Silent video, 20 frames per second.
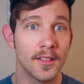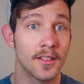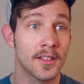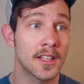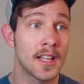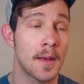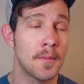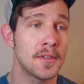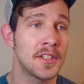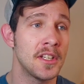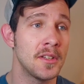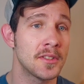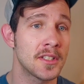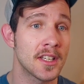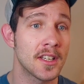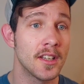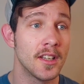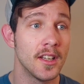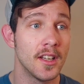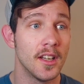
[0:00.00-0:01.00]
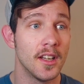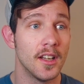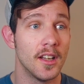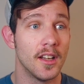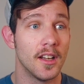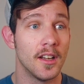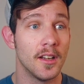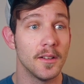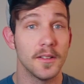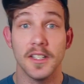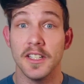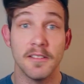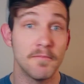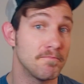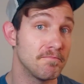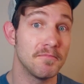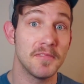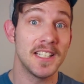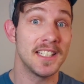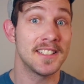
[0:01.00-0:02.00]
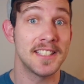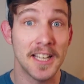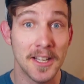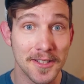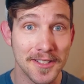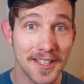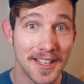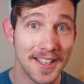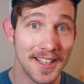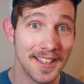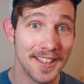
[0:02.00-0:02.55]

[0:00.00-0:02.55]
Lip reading: Cappuccinos, like, oh, it sounds